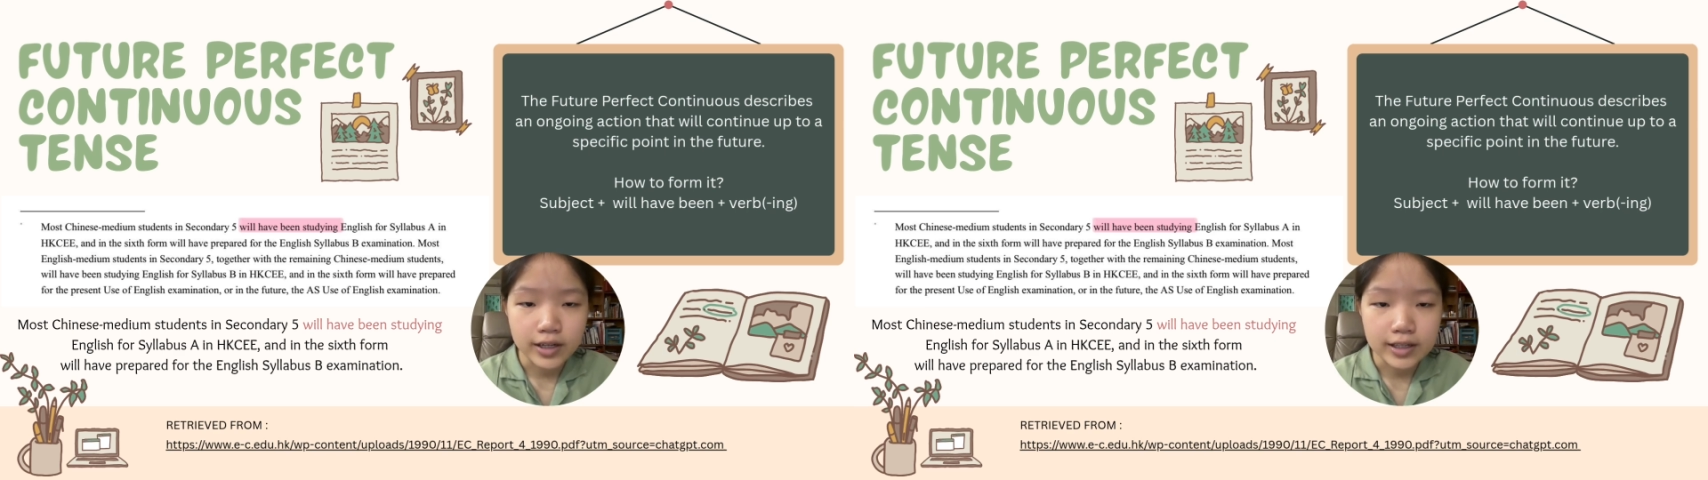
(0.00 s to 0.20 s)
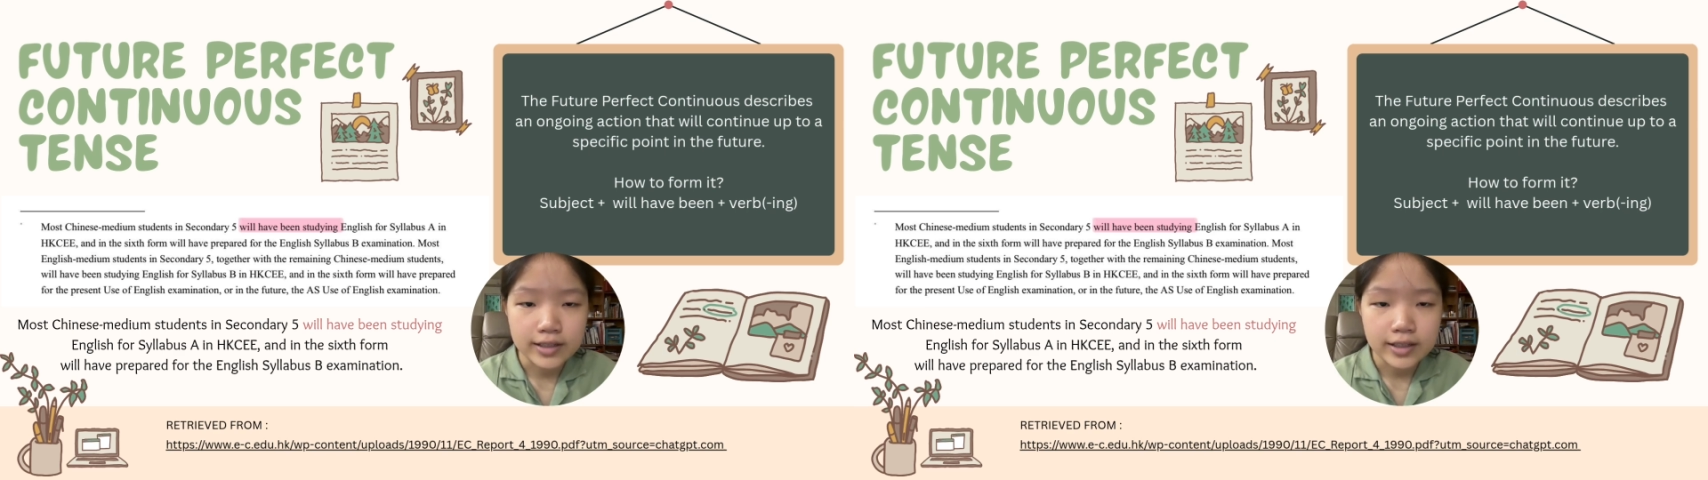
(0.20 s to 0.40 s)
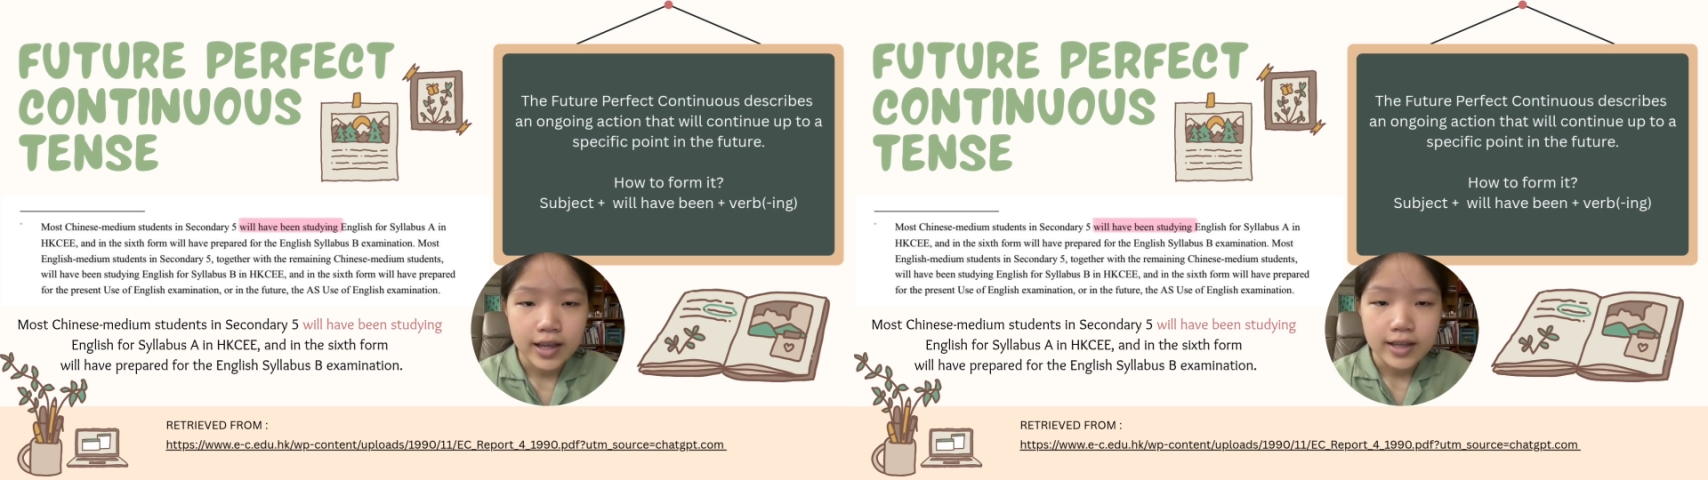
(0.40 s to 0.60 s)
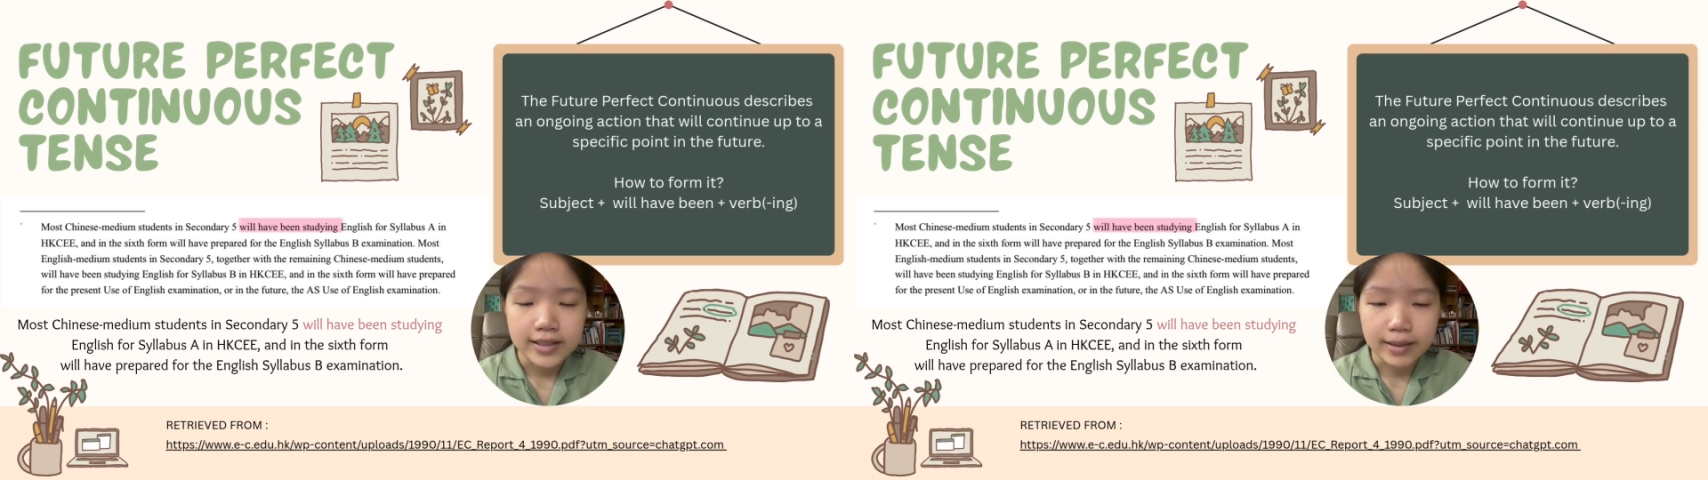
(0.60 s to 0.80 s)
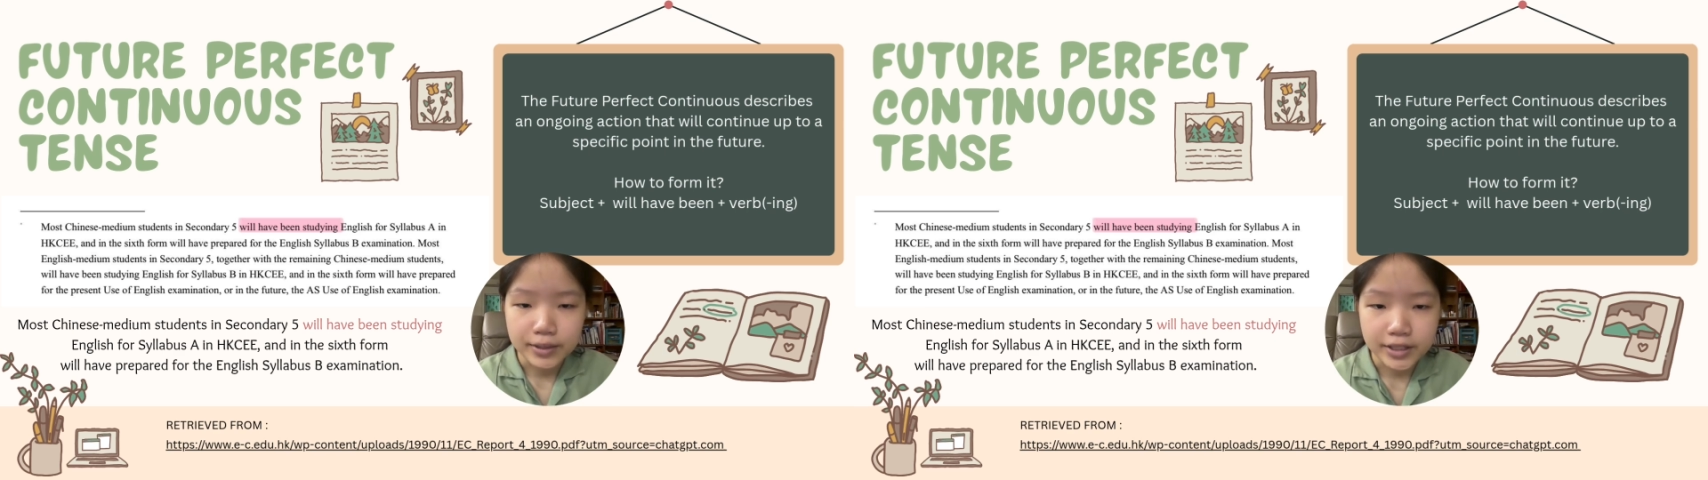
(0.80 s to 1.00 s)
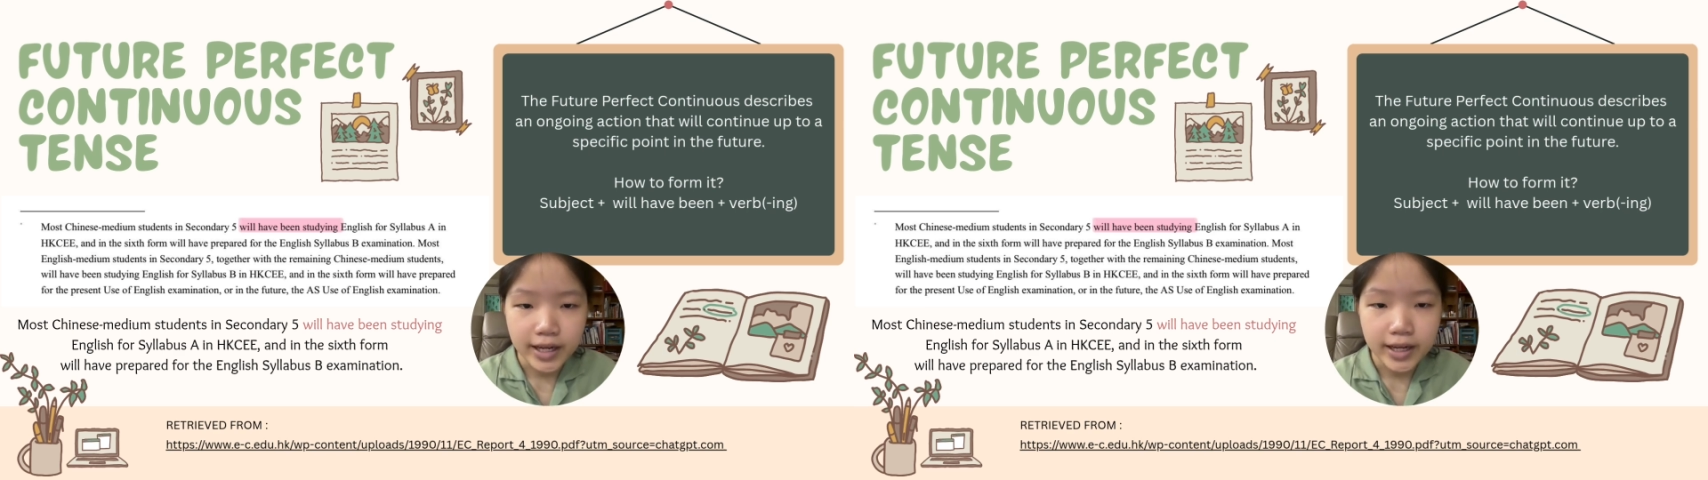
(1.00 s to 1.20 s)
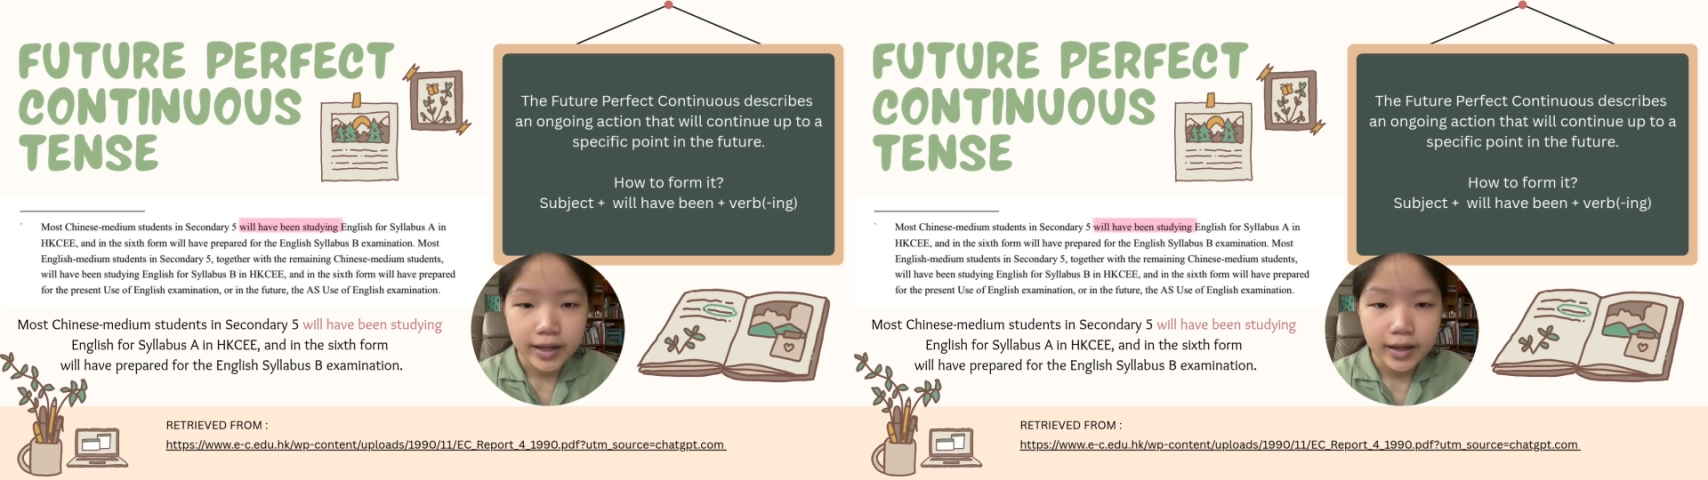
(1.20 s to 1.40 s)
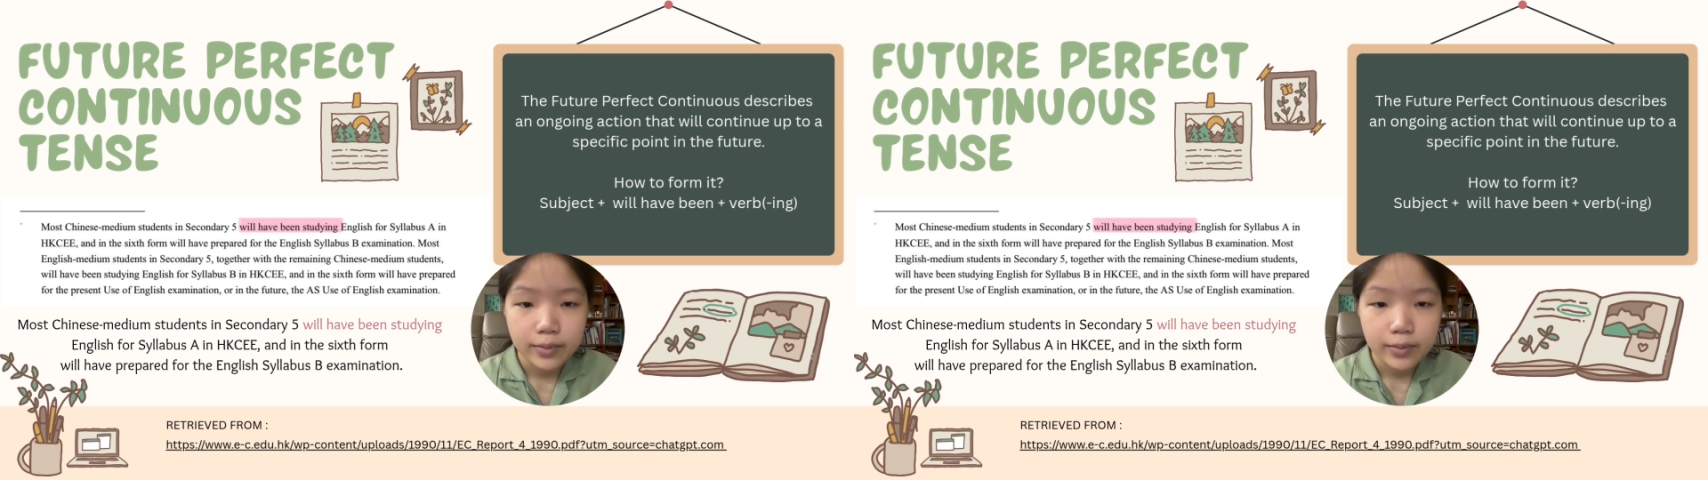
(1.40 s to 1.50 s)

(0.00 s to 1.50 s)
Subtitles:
is subject